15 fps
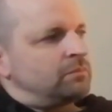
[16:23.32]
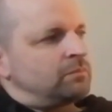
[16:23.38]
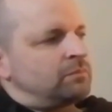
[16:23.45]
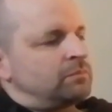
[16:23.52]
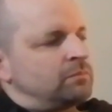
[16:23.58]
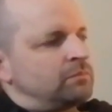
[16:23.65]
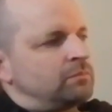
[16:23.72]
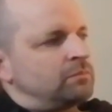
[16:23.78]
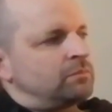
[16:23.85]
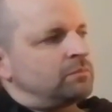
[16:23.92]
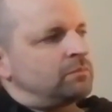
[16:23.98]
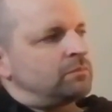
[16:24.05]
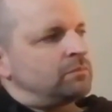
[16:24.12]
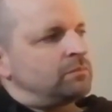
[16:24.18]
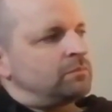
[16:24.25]

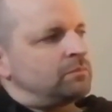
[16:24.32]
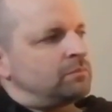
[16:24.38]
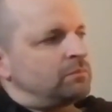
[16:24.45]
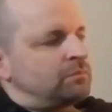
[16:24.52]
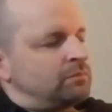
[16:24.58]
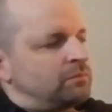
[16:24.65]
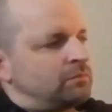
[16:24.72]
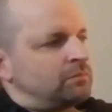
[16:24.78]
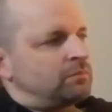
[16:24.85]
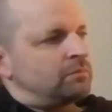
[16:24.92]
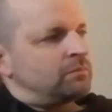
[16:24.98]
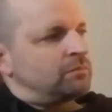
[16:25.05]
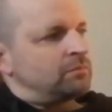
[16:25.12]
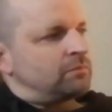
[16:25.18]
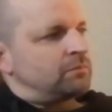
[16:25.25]

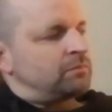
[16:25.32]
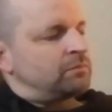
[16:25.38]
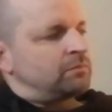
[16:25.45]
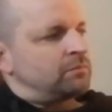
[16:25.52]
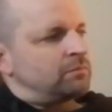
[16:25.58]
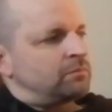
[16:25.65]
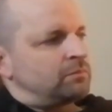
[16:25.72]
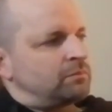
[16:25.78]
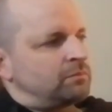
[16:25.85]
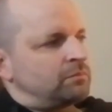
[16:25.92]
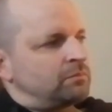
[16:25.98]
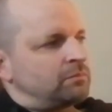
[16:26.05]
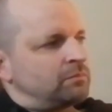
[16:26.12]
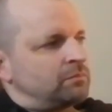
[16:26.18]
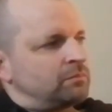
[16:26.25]

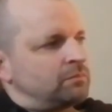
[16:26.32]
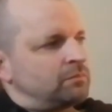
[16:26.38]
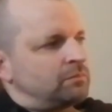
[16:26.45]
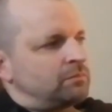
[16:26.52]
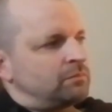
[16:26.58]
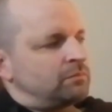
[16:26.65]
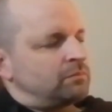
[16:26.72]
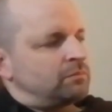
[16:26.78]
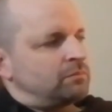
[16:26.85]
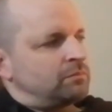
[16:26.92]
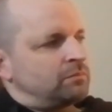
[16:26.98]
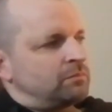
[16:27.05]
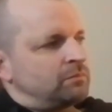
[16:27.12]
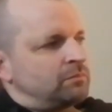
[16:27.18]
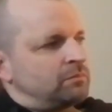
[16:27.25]

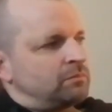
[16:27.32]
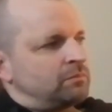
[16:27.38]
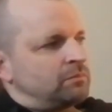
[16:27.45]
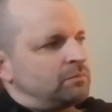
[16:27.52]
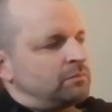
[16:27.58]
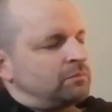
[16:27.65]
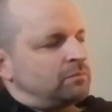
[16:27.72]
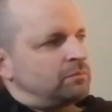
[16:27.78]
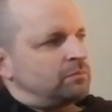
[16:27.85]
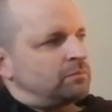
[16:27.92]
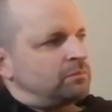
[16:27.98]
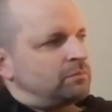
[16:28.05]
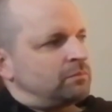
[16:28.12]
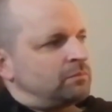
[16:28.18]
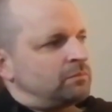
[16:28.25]

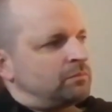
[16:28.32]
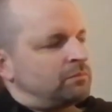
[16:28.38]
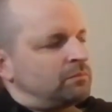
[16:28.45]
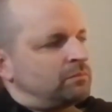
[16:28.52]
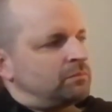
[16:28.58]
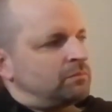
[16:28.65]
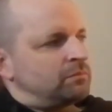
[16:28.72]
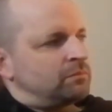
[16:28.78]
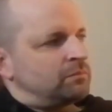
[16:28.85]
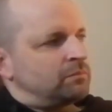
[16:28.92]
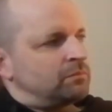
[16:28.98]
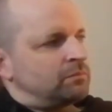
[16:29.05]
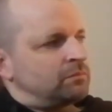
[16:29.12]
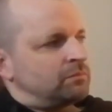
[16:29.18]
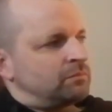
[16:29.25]

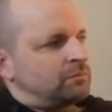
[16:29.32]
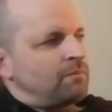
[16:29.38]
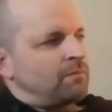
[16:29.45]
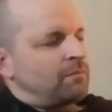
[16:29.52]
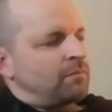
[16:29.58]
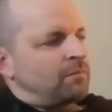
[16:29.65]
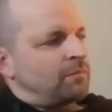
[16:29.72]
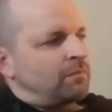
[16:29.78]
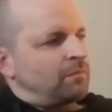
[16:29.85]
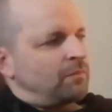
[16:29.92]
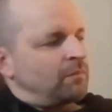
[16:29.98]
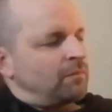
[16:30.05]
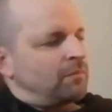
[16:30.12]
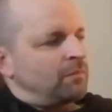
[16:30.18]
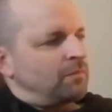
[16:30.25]

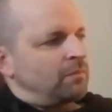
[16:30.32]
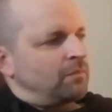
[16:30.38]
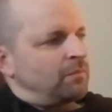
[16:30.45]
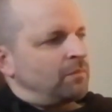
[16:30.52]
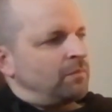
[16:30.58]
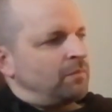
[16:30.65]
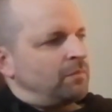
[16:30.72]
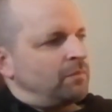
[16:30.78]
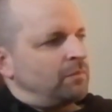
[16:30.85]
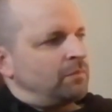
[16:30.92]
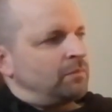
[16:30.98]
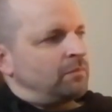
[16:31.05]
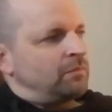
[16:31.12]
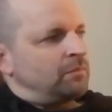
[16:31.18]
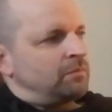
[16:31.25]
(not speaking)